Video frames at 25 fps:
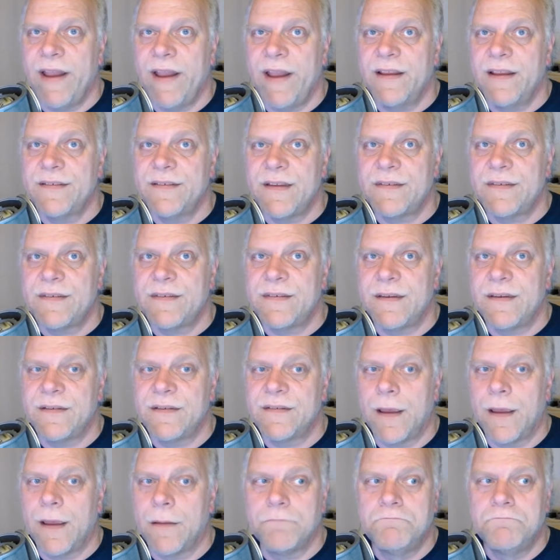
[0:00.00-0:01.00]
whitelist
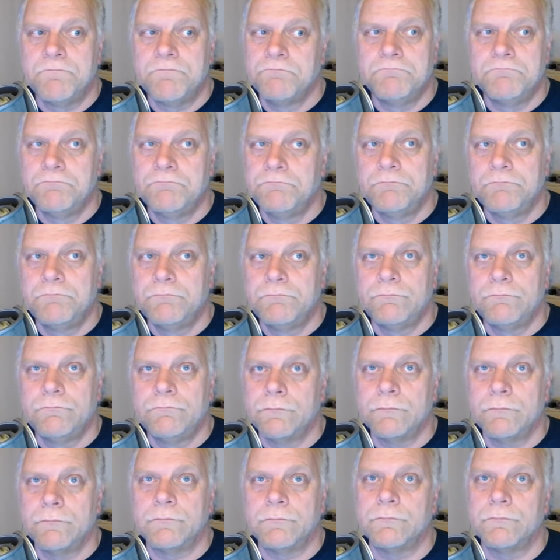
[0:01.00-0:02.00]
us is like,
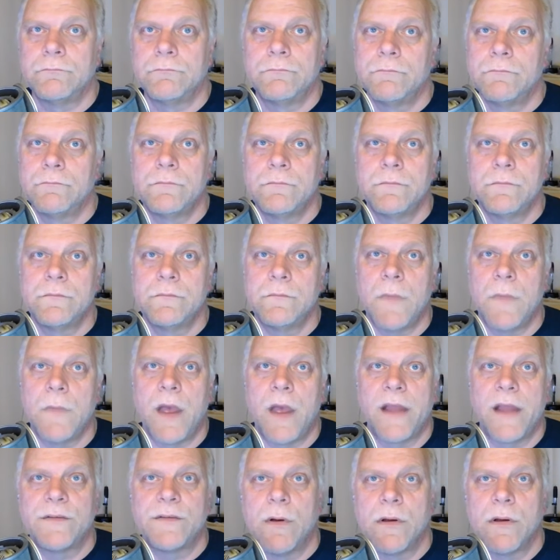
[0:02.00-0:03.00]
mm
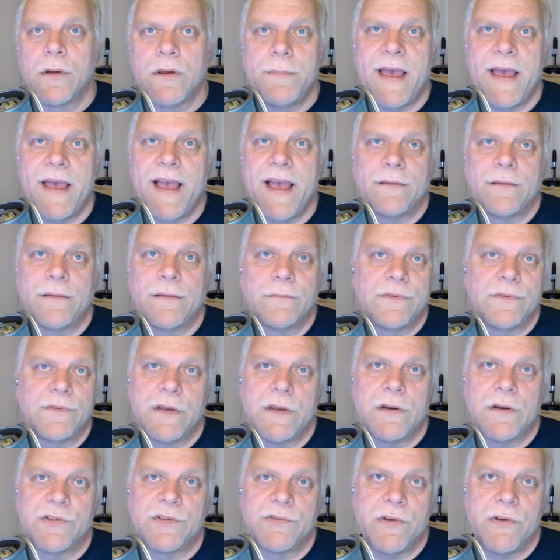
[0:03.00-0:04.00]
I just won't go back.
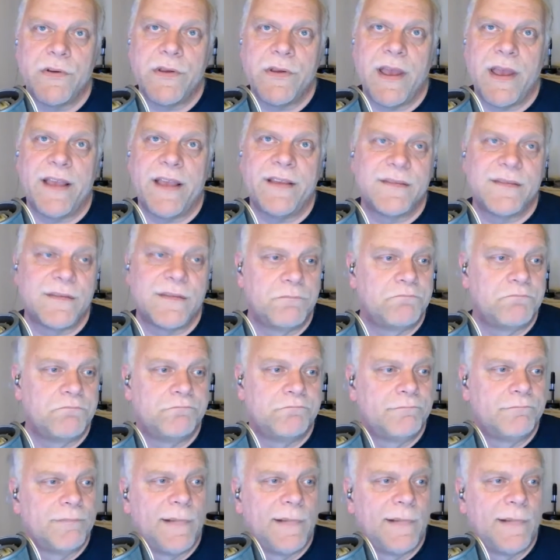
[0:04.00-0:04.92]
So screw you guys.